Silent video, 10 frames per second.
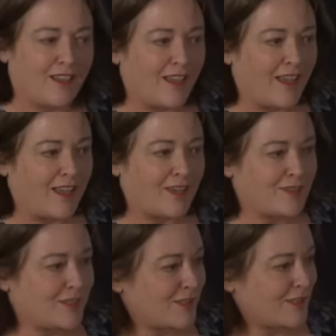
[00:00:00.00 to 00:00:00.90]

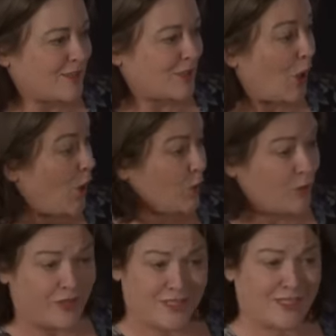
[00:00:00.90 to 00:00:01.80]
and told
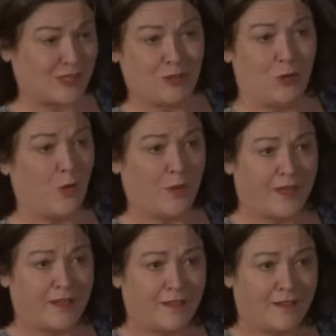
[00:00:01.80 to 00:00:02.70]
this
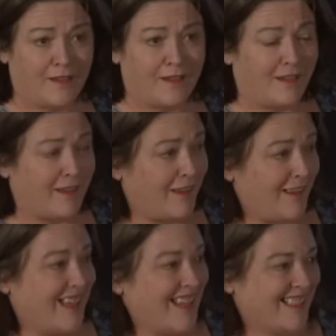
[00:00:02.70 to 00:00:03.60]
story
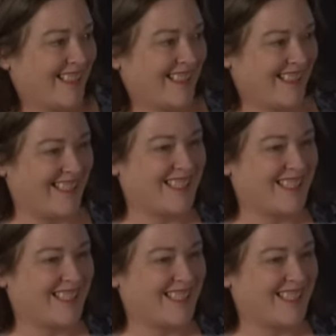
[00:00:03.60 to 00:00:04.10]
in